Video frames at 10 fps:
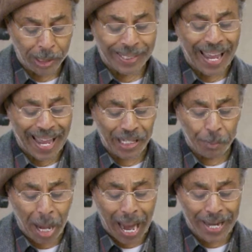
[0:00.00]

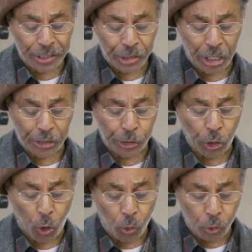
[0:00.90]
Landmines are
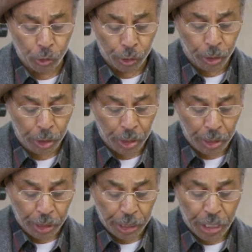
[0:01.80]
sown
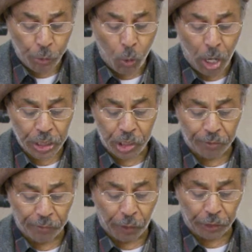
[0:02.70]
in once
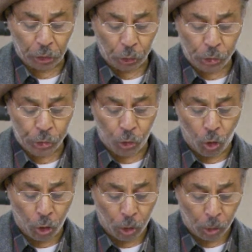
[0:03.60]
fertile
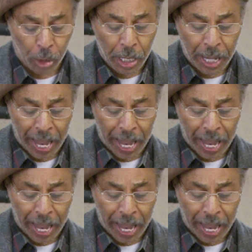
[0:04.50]
soil,